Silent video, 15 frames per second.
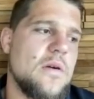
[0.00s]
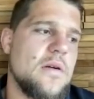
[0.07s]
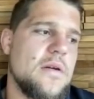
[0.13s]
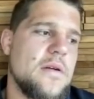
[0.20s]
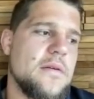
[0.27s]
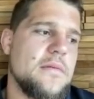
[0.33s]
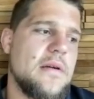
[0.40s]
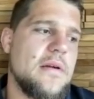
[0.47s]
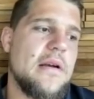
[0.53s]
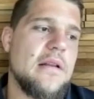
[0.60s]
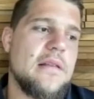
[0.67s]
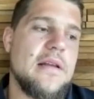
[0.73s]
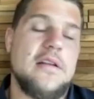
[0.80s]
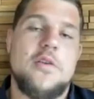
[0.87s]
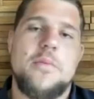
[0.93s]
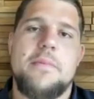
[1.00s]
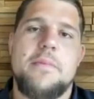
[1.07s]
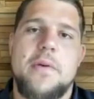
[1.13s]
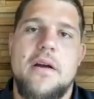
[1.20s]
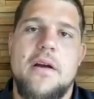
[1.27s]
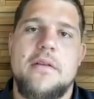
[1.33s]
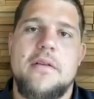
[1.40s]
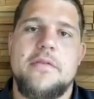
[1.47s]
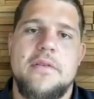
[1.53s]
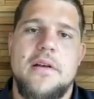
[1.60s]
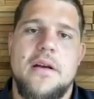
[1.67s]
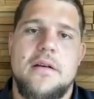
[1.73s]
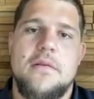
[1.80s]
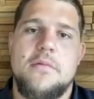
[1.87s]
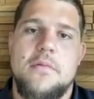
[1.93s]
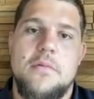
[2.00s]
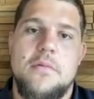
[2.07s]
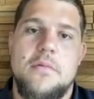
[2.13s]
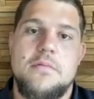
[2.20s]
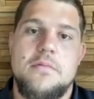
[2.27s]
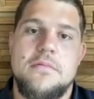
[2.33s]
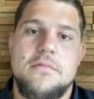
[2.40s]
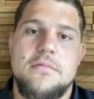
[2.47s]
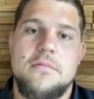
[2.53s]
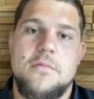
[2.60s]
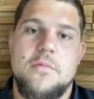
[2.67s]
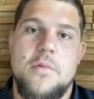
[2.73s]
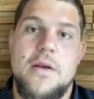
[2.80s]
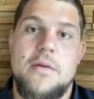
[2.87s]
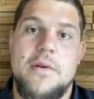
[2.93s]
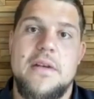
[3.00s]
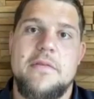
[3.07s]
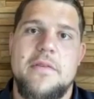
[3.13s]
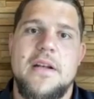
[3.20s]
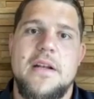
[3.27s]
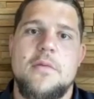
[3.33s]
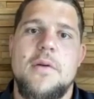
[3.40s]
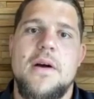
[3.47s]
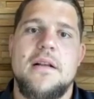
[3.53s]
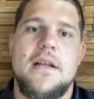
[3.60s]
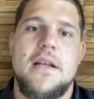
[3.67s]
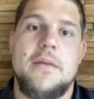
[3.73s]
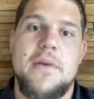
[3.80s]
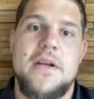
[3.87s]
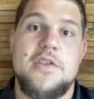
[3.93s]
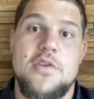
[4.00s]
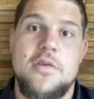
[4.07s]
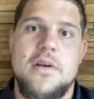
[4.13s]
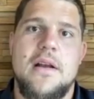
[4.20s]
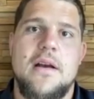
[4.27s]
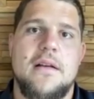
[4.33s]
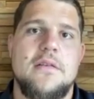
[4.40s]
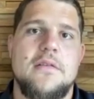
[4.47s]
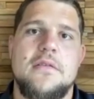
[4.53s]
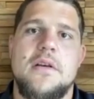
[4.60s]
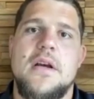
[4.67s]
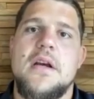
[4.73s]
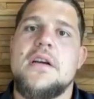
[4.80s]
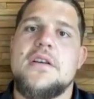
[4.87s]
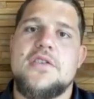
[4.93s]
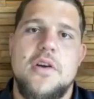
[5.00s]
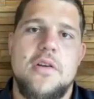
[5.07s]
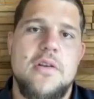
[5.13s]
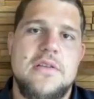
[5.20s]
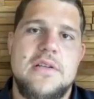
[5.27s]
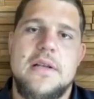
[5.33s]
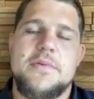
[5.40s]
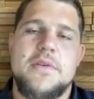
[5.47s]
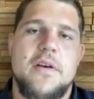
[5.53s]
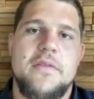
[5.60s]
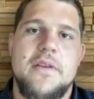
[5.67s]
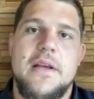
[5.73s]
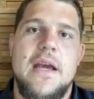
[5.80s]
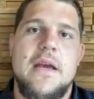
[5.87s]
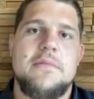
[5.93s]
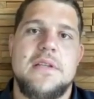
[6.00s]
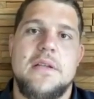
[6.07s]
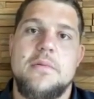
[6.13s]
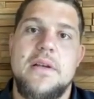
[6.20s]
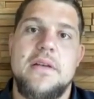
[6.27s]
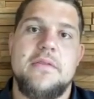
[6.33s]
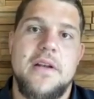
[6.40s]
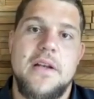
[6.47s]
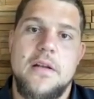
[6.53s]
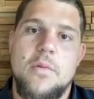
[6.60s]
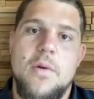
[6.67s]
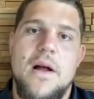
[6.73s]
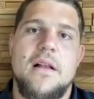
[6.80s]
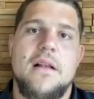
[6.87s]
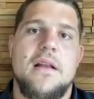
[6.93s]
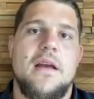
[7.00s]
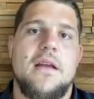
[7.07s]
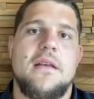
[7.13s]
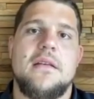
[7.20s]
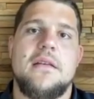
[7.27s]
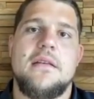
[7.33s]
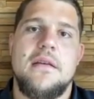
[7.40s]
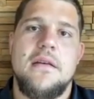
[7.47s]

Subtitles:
real thing to be proud of, like when we defended well. And he made sure like to show those clips of the games that we defended well, and